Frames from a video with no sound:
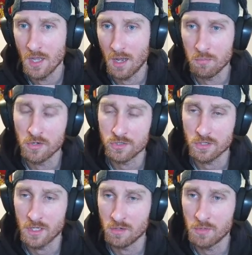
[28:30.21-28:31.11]
I'm pretty sure
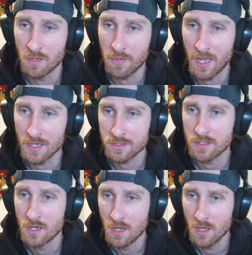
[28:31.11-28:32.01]
that'll be a pass
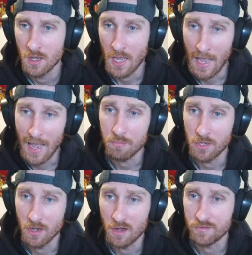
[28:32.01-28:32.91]

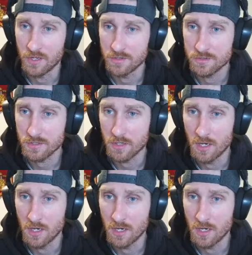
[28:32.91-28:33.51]
happy offense.